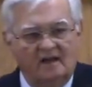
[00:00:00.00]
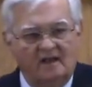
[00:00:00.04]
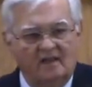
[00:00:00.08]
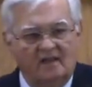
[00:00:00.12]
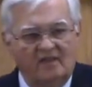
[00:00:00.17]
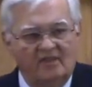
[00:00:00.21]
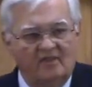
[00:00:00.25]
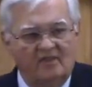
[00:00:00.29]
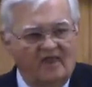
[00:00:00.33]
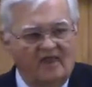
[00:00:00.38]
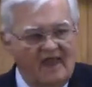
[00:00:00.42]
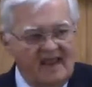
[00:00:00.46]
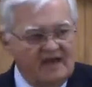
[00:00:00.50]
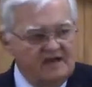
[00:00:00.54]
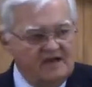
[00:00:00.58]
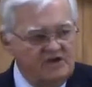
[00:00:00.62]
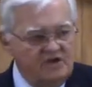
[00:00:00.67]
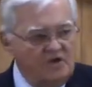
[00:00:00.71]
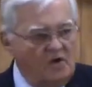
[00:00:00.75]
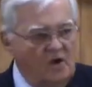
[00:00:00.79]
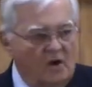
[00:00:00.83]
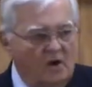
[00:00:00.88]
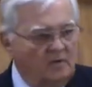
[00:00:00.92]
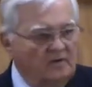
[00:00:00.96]
They
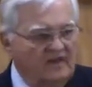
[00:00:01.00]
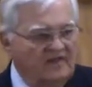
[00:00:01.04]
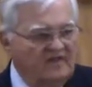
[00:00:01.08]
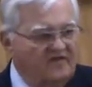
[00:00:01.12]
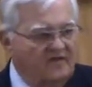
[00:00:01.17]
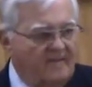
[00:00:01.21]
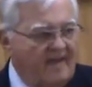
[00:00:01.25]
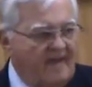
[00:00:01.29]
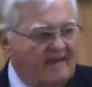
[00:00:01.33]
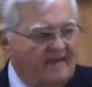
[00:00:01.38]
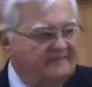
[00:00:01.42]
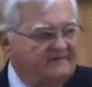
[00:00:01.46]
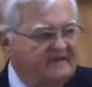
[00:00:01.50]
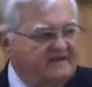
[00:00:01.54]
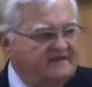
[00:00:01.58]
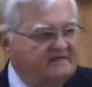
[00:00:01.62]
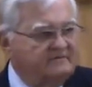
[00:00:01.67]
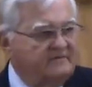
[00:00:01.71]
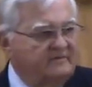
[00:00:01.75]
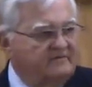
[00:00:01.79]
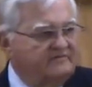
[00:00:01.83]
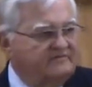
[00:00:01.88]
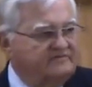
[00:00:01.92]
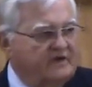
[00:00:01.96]
knew only the
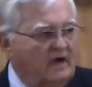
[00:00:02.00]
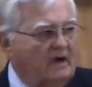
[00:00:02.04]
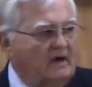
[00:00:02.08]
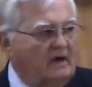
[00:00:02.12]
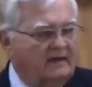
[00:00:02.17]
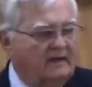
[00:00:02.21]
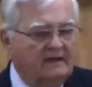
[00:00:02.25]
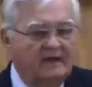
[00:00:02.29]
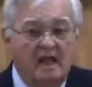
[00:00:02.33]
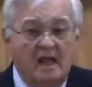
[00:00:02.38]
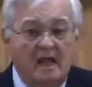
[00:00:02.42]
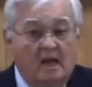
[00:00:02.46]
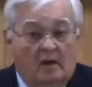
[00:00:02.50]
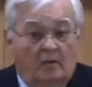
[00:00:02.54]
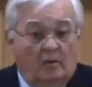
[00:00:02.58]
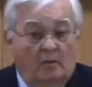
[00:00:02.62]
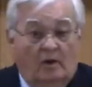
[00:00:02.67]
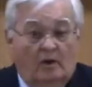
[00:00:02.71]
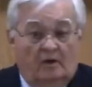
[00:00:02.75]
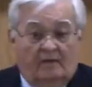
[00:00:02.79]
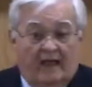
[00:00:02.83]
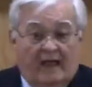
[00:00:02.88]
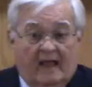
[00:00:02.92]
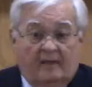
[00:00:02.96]
baptism of John.
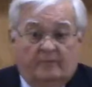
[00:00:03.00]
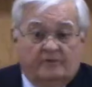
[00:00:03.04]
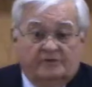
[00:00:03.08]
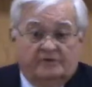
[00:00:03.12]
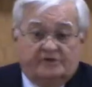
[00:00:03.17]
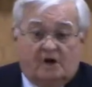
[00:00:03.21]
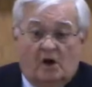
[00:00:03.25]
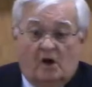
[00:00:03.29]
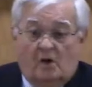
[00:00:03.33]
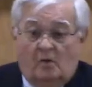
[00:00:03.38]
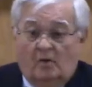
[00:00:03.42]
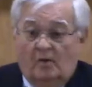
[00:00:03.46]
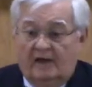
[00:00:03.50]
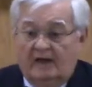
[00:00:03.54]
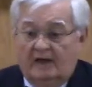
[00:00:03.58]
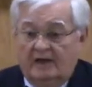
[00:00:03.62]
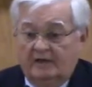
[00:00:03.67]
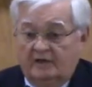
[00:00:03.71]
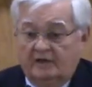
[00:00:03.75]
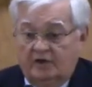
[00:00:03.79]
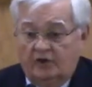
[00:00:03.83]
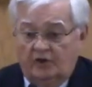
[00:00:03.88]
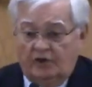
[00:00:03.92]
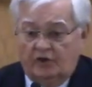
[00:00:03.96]
Well, that was all well
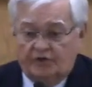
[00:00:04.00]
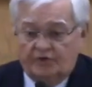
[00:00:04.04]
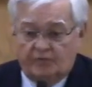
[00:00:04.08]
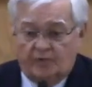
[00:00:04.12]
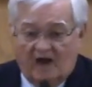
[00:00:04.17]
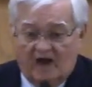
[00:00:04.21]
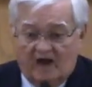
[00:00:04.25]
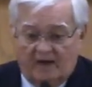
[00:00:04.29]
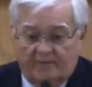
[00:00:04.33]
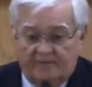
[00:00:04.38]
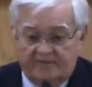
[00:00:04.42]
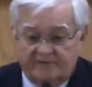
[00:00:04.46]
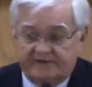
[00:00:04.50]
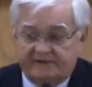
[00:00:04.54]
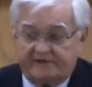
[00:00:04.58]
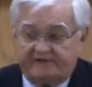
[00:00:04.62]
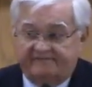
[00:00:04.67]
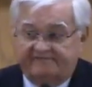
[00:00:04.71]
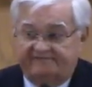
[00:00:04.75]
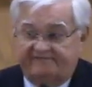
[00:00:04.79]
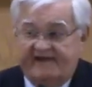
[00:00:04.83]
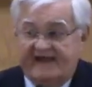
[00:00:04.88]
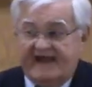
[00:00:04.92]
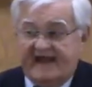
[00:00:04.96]
and good while it was in
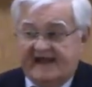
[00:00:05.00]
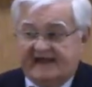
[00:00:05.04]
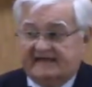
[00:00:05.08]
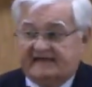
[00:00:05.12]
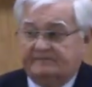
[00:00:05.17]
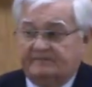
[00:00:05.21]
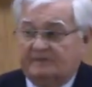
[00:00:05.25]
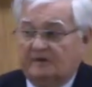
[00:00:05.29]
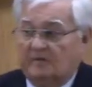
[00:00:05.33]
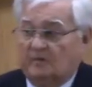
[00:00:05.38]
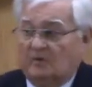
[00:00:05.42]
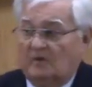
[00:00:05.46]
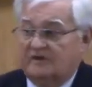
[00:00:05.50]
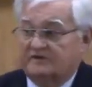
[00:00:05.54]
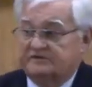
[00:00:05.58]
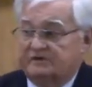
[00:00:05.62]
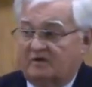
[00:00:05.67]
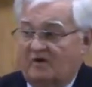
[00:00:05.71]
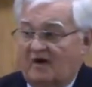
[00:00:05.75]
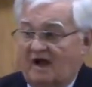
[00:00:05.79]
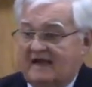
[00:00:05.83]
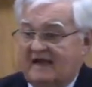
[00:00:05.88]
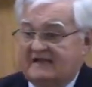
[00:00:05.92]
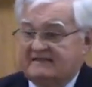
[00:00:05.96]
effect, but once
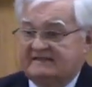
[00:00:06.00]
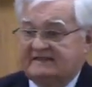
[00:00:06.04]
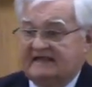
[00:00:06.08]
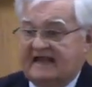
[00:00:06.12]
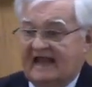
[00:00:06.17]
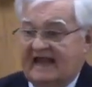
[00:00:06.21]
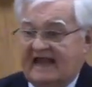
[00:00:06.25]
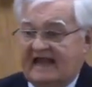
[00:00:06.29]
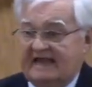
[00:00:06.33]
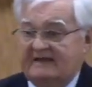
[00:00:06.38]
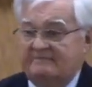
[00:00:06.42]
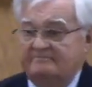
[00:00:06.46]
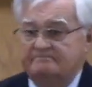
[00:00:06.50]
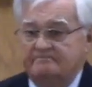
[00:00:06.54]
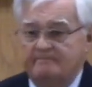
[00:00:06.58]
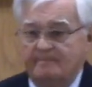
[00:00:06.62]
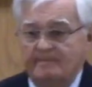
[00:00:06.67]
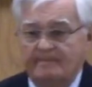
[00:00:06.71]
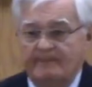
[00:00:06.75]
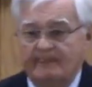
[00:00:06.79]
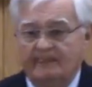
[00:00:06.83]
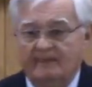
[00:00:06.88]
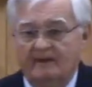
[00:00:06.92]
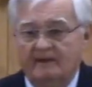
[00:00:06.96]
Christ came,
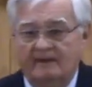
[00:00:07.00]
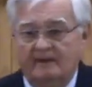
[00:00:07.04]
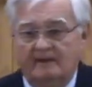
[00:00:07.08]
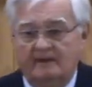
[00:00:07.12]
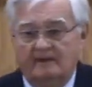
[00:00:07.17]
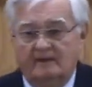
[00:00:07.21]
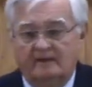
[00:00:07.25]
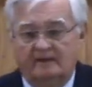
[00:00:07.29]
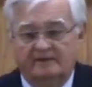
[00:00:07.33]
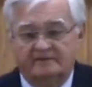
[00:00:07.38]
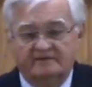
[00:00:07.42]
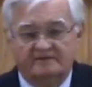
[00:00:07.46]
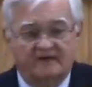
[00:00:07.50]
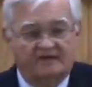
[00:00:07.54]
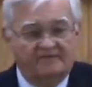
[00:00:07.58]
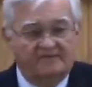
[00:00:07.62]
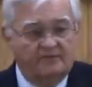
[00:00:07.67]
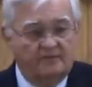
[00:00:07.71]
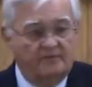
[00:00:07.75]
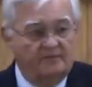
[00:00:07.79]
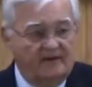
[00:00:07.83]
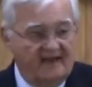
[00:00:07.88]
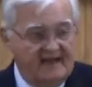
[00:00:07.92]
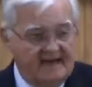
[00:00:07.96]

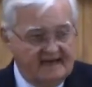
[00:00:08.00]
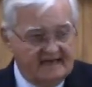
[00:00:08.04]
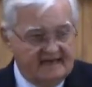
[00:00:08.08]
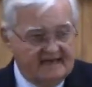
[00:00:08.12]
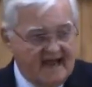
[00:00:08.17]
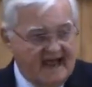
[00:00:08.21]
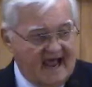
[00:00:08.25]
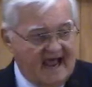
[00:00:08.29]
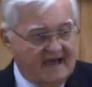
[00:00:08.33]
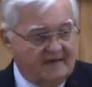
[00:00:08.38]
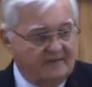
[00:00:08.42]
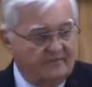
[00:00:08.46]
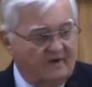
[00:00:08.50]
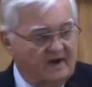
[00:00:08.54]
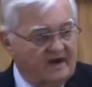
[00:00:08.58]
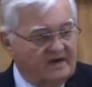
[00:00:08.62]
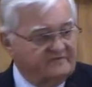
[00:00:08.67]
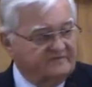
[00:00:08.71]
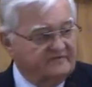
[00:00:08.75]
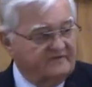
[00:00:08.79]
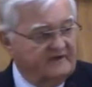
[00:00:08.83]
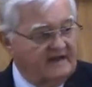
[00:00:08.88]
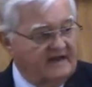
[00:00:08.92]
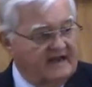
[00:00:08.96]
suffered, bled, and died,
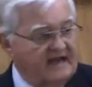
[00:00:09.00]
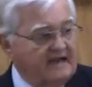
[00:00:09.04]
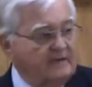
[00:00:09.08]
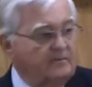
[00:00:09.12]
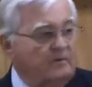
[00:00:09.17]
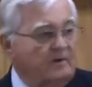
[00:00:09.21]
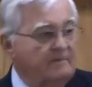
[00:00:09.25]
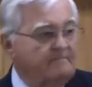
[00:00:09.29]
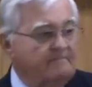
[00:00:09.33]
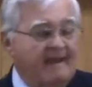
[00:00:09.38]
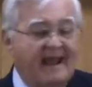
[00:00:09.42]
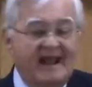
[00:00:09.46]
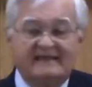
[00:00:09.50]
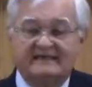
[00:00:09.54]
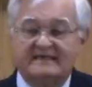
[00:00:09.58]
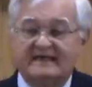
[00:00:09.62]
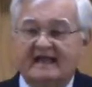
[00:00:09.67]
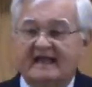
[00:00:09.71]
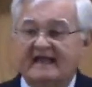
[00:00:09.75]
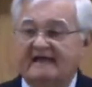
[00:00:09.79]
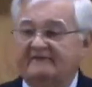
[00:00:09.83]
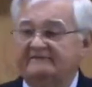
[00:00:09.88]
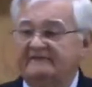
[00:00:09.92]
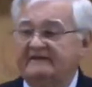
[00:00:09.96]
raised the dead, went back to
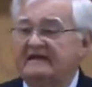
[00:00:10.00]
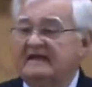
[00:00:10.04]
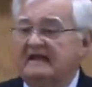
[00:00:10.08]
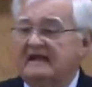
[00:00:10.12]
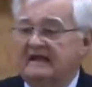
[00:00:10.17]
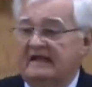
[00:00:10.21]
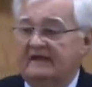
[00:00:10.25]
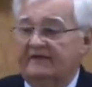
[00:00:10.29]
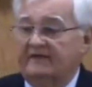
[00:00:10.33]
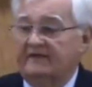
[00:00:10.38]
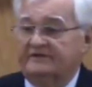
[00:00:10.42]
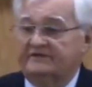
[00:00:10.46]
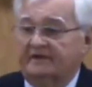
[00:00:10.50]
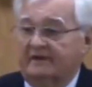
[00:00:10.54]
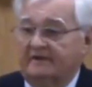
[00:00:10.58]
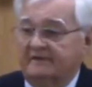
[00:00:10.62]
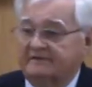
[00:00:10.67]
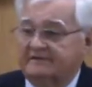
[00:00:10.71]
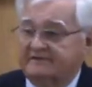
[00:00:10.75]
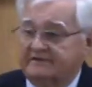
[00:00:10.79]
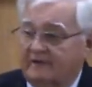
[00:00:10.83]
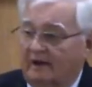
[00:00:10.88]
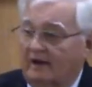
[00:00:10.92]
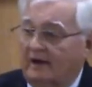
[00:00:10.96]
heaven, and the
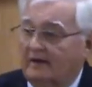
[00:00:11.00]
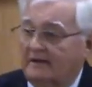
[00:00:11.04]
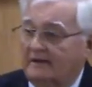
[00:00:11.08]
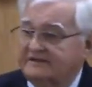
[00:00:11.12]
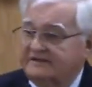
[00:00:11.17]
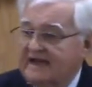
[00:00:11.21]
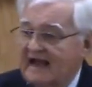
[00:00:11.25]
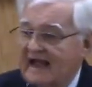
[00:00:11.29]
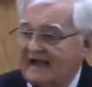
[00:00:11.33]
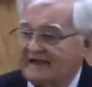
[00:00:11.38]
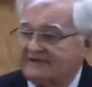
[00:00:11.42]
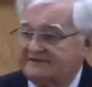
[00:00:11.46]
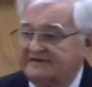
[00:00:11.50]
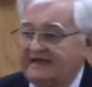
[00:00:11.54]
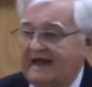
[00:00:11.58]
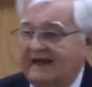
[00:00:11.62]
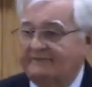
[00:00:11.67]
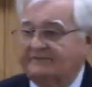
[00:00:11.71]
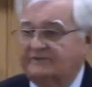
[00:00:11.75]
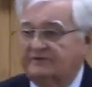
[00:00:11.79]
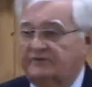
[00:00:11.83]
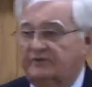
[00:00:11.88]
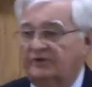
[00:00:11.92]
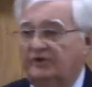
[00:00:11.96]
church starts in Acts
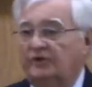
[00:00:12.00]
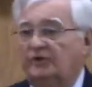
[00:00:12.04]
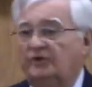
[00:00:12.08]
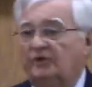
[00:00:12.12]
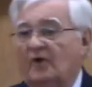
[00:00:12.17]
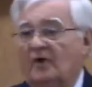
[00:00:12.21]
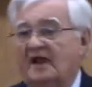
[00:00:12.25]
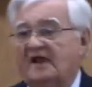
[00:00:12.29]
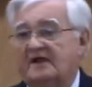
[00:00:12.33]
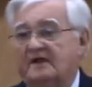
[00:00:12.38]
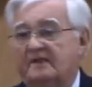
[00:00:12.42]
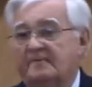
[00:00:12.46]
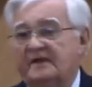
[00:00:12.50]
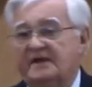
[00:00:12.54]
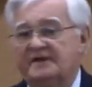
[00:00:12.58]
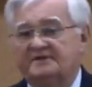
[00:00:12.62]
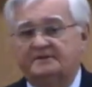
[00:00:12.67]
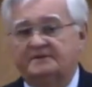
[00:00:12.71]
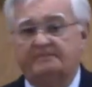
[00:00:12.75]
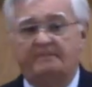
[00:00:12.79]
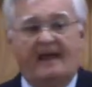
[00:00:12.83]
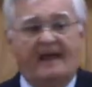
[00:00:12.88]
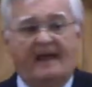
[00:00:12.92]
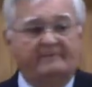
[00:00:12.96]
chapter 2. Great
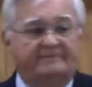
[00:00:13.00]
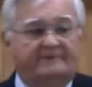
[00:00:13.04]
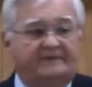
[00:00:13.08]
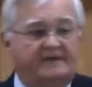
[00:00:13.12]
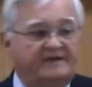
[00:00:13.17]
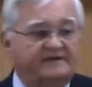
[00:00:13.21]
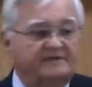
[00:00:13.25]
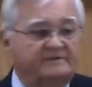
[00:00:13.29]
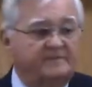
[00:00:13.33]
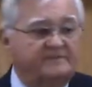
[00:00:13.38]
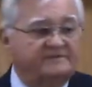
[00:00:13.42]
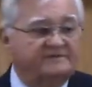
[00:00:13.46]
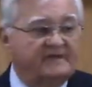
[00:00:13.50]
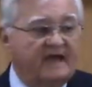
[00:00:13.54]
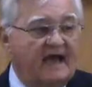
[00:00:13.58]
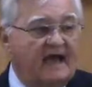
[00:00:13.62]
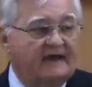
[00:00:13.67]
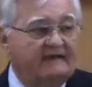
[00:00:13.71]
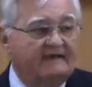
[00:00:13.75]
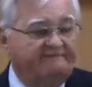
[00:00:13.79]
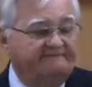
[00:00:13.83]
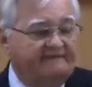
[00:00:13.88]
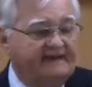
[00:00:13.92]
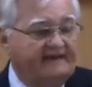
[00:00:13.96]
Commission baptism is not
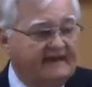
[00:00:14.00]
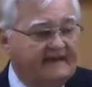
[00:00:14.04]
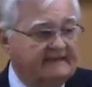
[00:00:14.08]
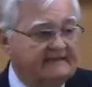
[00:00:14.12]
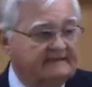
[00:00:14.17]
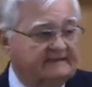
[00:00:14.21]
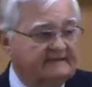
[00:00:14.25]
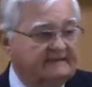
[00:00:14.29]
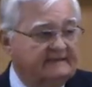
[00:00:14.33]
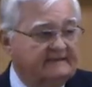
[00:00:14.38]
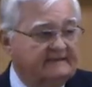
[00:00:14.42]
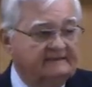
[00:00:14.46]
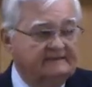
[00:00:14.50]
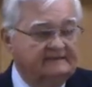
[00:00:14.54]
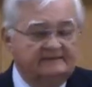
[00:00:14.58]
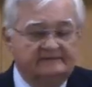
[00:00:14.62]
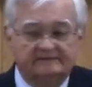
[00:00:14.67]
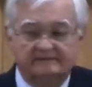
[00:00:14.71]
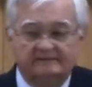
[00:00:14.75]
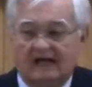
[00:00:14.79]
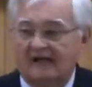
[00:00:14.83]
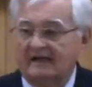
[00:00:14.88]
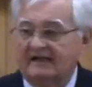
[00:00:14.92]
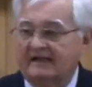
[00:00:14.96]
in effect.
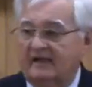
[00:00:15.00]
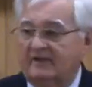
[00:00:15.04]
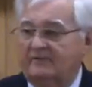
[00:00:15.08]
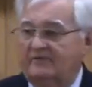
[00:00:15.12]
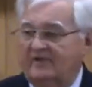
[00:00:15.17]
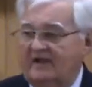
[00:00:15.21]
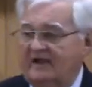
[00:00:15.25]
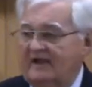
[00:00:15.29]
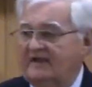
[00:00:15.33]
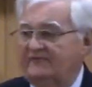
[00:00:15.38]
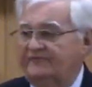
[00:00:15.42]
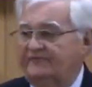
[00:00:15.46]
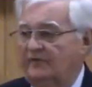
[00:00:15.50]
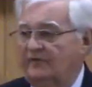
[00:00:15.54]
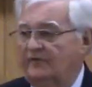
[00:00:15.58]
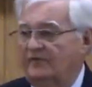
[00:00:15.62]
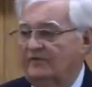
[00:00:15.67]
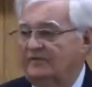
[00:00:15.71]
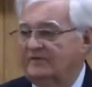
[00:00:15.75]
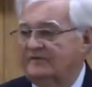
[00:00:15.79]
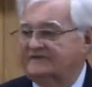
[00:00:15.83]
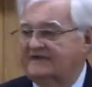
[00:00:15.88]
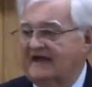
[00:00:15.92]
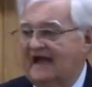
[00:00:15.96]
Not get ready for the
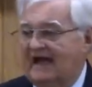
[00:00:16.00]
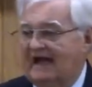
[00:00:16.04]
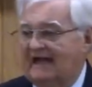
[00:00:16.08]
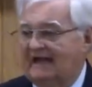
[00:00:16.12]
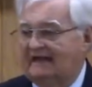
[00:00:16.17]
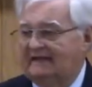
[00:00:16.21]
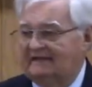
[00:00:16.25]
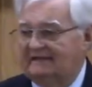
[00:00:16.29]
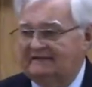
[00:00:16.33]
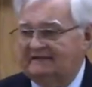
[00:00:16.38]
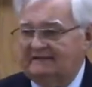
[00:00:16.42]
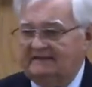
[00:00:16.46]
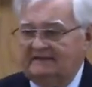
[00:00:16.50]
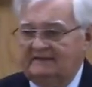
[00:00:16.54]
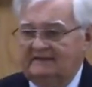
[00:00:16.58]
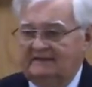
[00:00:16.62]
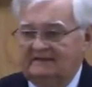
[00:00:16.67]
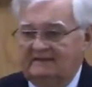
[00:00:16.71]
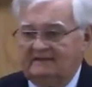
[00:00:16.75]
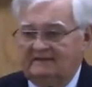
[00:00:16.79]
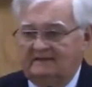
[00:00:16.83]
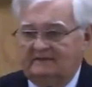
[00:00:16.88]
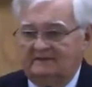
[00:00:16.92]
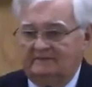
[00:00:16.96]
Messiah,
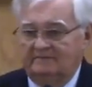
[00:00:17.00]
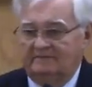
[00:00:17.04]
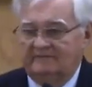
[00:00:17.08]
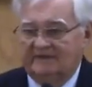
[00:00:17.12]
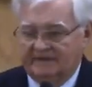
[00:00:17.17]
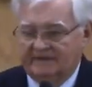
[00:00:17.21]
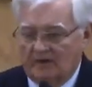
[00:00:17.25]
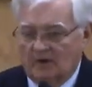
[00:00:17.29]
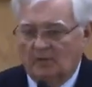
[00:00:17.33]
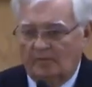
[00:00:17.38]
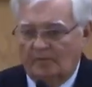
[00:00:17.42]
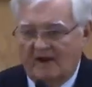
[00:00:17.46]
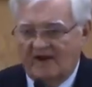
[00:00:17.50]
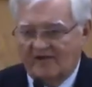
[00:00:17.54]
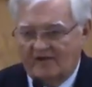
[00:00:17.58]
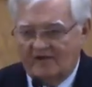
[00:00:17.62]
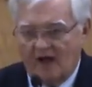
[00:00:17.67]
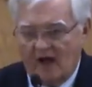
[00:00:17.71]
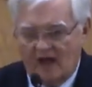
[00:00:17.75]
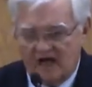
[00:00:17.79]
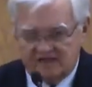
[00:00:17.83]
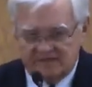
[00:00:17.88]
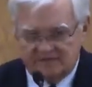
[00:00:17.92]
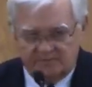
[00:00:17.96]
but to obey the
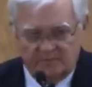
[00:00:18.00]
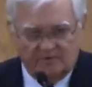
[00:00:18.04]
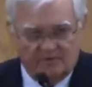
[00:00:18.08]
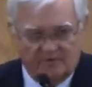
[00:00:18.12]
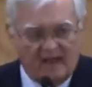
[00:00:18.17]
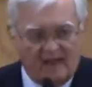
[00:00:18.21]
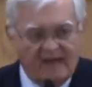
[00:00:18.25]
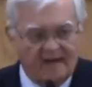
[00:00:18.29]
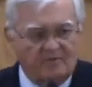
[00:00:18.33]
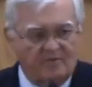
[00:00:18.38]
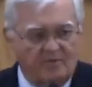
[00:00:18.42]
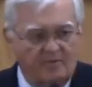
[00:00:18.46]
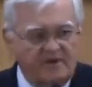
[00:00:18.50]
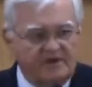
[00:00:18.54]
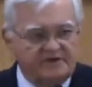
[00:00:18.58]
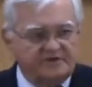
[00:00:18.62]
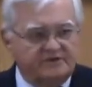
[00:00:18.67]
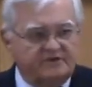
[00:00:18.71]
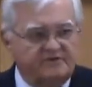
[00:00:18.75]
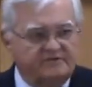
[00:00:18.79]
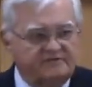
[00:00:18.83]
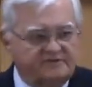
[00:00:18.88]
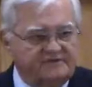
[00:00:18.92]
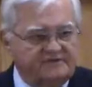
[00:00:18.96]
gospel to gain
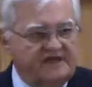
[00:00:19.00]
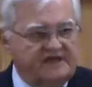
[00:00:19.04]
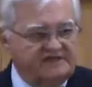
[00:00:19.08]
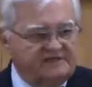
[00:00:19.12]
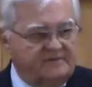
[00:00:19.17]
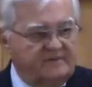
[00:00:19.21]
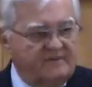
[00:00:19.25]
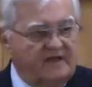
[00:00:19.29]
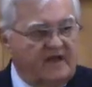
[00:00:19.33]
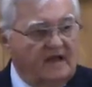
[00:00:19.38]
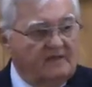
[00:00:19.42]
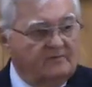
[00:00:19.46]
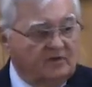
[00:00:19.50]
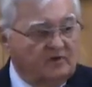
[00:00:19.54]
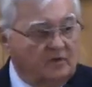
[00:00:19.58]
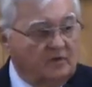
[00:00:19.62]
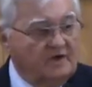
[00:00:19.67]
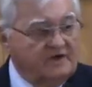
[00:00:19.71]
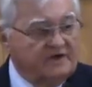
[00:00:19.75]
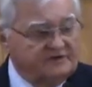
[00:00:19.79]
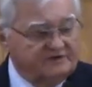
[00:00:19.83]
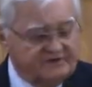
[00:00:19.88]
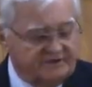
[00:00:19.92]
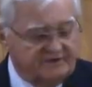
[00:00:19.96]
remission of sins and become a
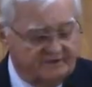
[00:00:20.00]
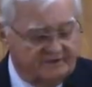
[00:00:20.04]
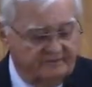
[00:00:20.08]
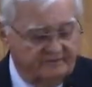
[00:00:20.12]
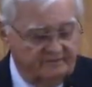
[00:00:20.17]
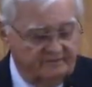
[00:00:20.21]
Christian.